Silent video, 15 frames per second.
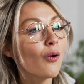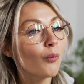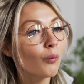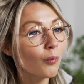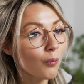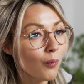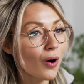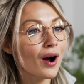
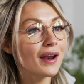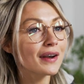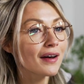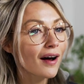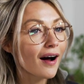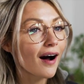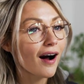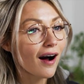
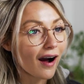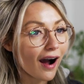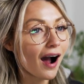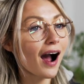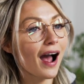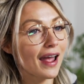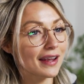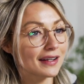one
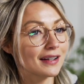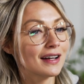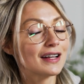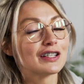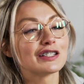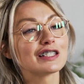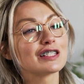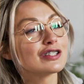eye.
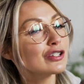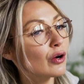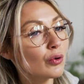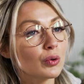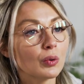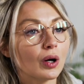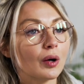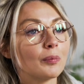So
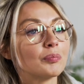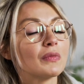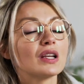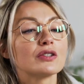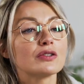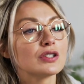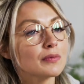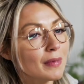cool.
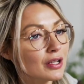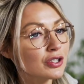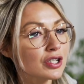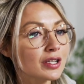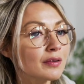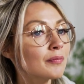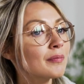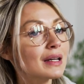So
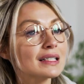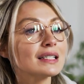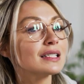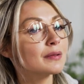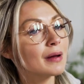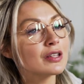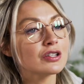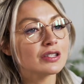mixing
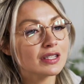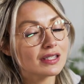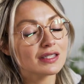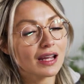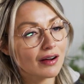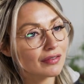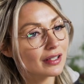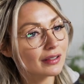dimensions is
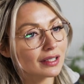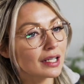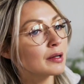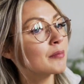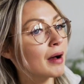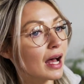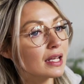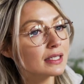definitely a
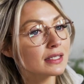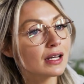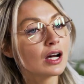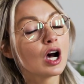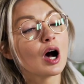must.